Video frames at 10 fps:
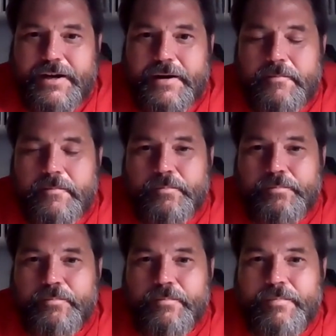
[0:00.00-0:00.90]

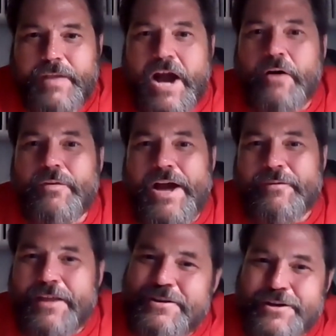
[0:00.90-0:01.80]

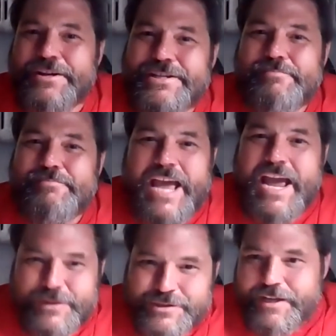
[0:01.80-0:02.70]
how they turn into
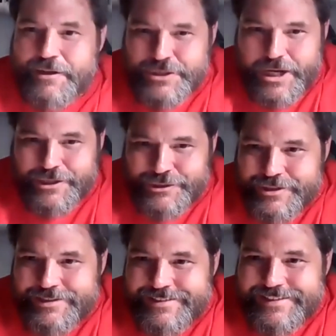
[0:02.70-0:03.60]
behaviors that are
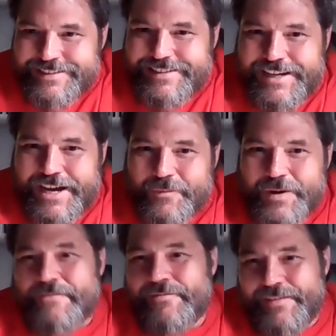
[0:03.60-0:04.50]
judged,
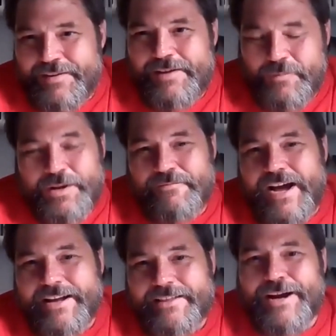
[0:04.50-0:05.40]
when in
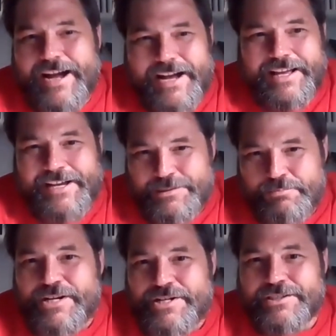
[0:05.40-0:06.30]
fact they're
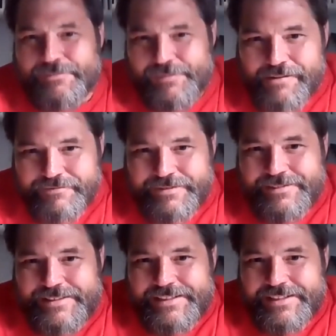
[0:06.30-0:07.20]
expressions of love.
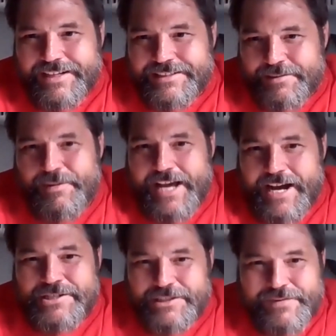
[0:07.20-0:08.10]
Some of the
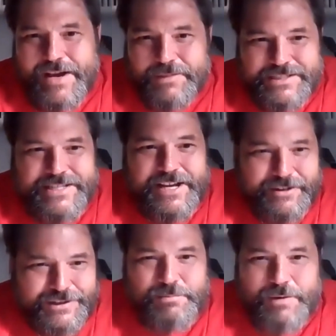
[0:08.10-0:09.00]
actions families
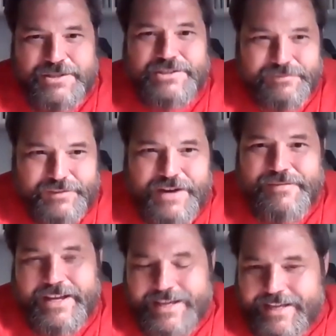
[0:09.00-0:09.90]
take are expressions of
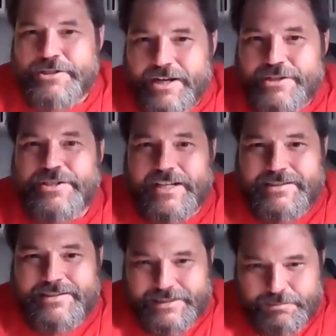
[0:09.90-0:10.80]
love that get judged
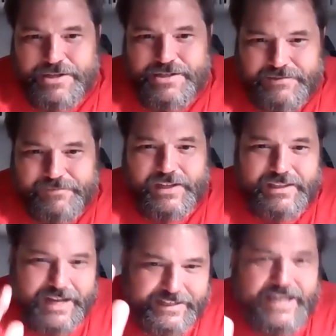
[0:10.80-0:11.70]
as expressions of
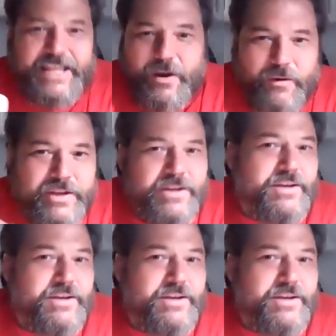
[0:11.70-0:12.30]
neglect. Anyhow,